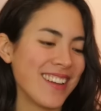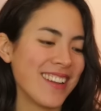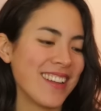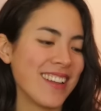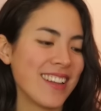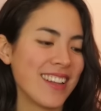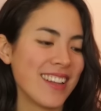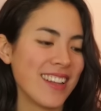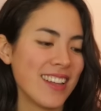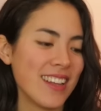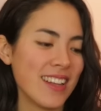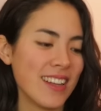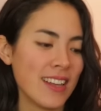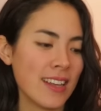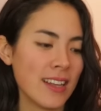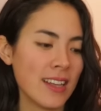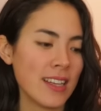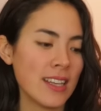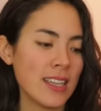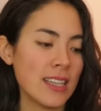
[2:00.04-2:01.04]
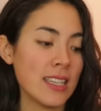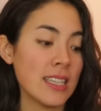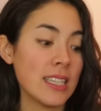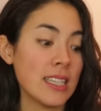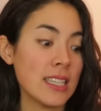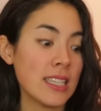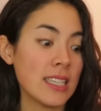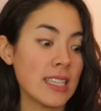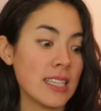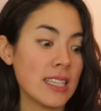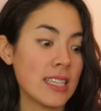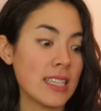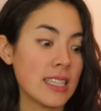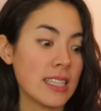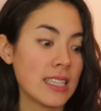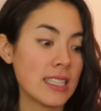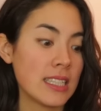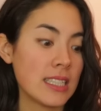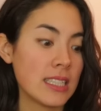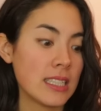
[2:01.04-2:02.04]

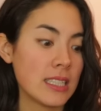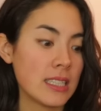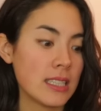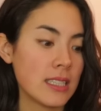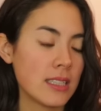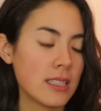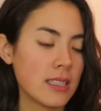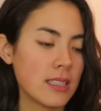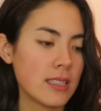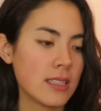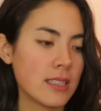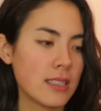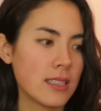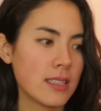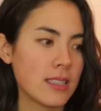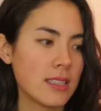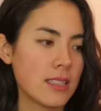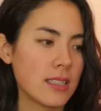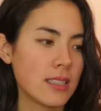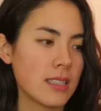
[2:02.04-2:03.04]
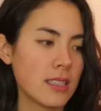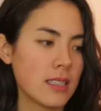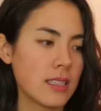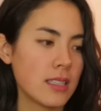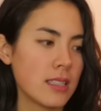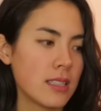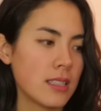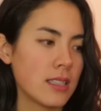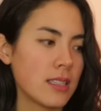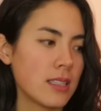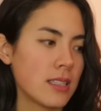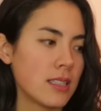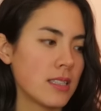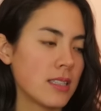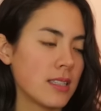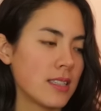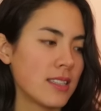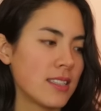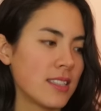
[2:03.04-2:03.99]
No words are spoken by the person on screen.